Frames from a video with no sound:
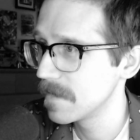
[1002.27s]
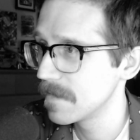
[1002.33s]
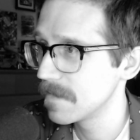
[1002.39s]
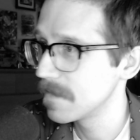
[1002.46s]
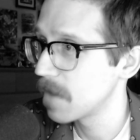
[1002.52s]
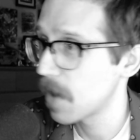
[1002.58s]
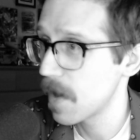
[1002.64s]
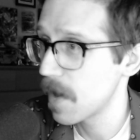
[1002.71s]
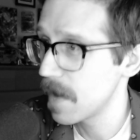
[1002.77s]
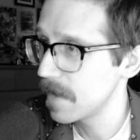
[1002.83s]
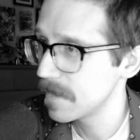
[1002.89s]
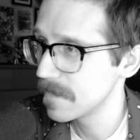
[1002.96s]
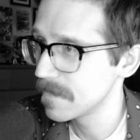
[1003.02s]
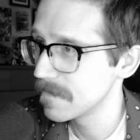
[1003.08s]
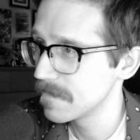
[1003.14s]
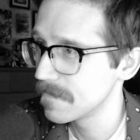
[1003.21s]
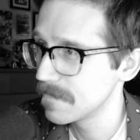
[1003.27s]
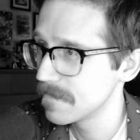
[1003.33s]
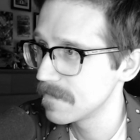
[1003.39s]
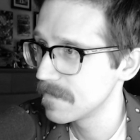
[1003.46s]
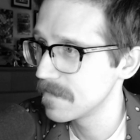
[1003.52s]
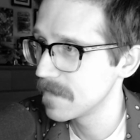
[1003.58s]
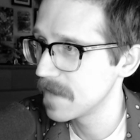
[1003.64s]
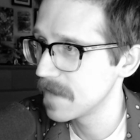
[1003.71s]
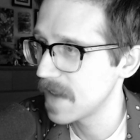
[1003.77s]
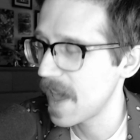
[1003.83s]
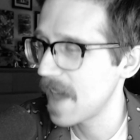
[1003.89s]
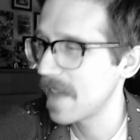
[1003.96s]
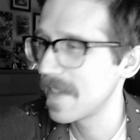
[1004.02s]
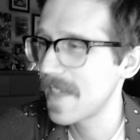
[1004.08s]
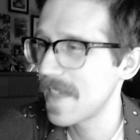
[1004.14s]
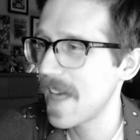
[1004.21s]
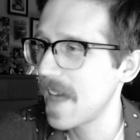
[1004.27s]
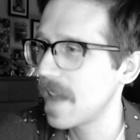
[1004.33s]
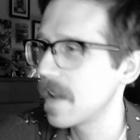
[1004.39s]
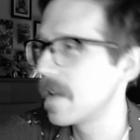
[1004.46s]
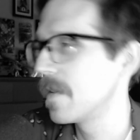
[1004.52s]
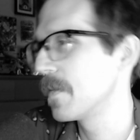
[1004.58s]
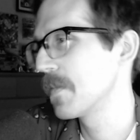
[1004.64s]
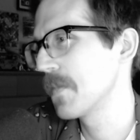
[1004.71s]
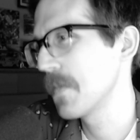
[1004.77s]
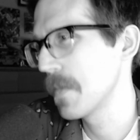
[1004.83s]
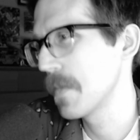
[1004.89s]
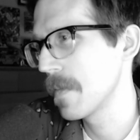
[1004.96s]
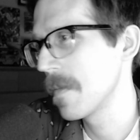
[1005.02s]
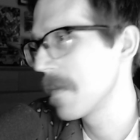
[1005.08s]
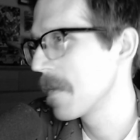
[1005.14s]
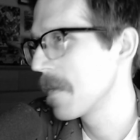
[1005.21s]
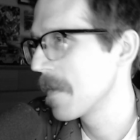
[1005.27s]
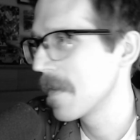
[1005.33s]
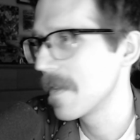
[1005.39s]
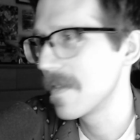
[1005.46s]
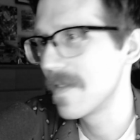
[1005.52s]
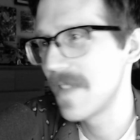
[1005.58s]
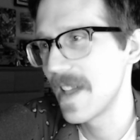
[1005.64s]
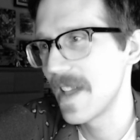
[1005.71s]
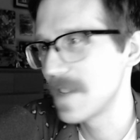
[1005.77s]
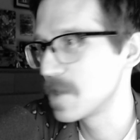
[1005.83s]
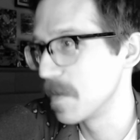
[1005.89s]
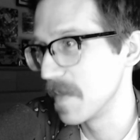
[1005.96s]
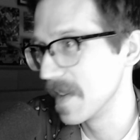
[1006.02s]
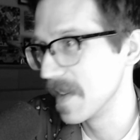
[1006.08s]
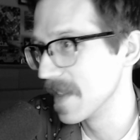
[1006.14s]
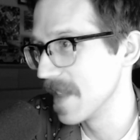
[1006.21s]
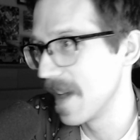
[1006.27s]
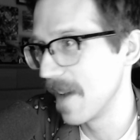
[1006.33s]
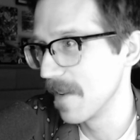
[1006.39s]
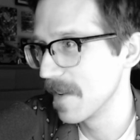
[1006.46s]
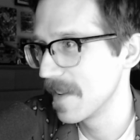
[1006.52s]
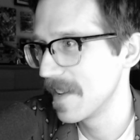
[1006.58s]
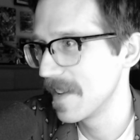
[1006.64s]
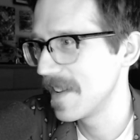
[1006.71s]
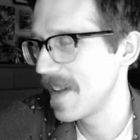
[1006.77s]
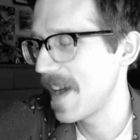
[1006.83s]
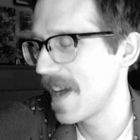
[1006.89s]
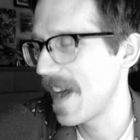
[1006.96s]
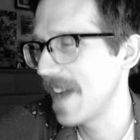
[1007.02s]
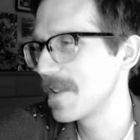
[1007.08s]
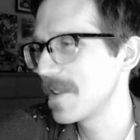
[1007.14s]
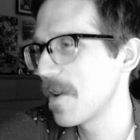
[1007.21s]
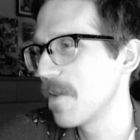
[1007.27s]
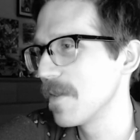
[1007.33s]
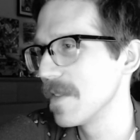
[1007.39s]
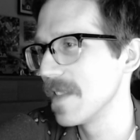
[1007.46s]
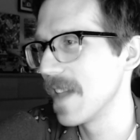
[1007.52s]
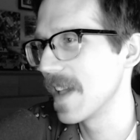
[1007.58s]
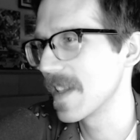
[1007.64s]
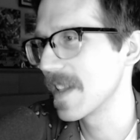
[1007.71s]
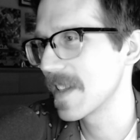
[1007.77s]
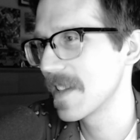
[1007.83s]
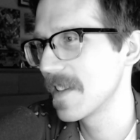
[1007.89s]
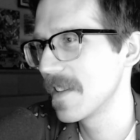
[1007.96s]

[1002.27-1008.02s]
All right? And that shouldn't be allowed. I don't like